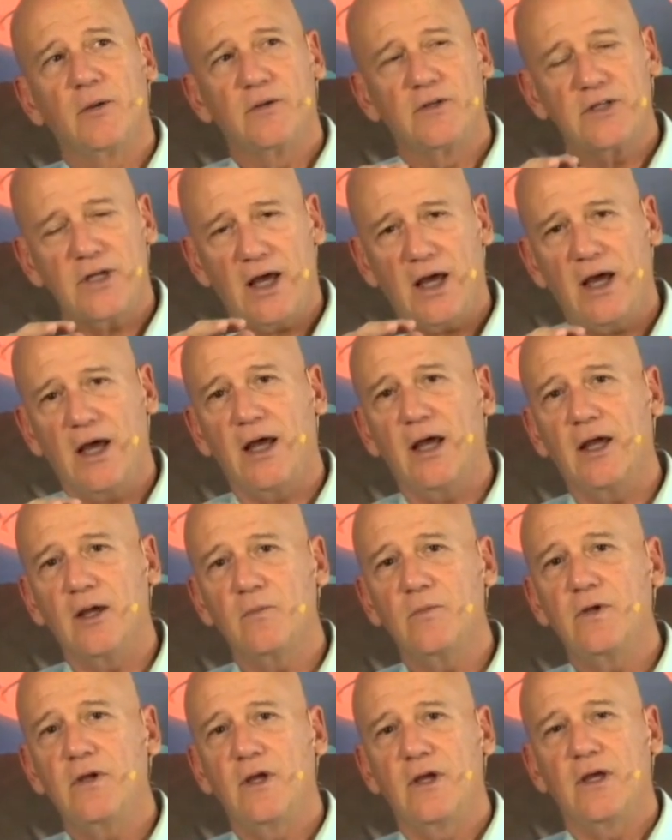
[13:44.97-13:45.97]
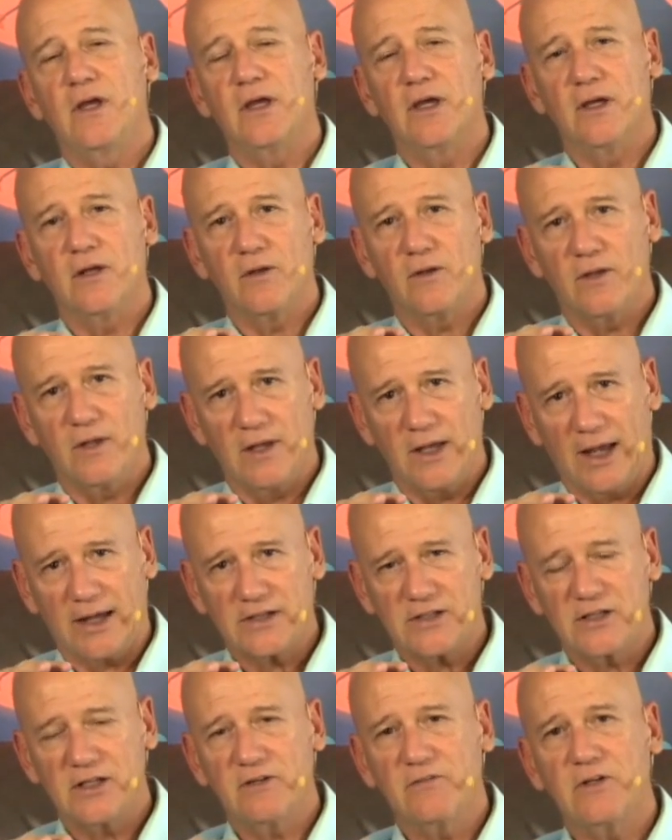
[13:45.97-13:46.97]
time in the
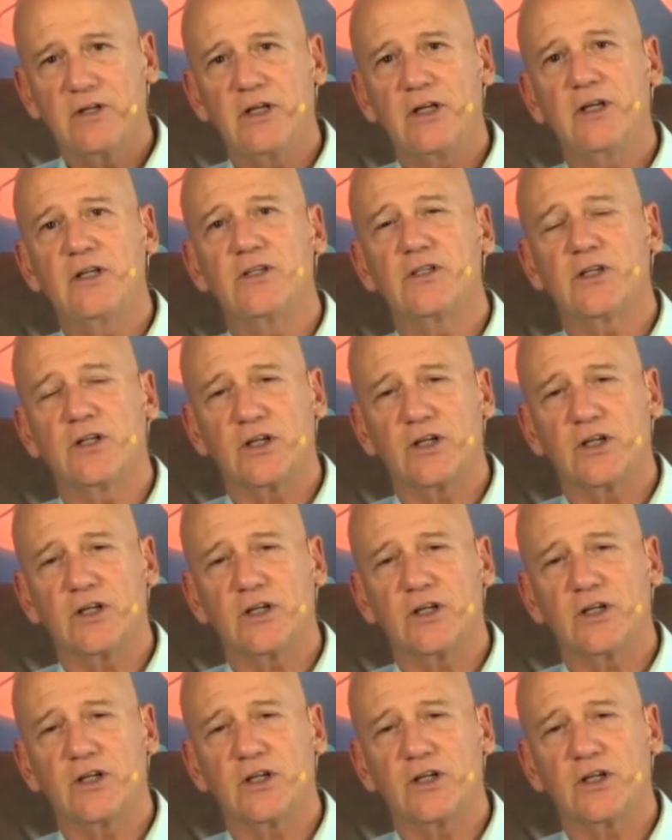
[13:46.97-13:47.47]
activities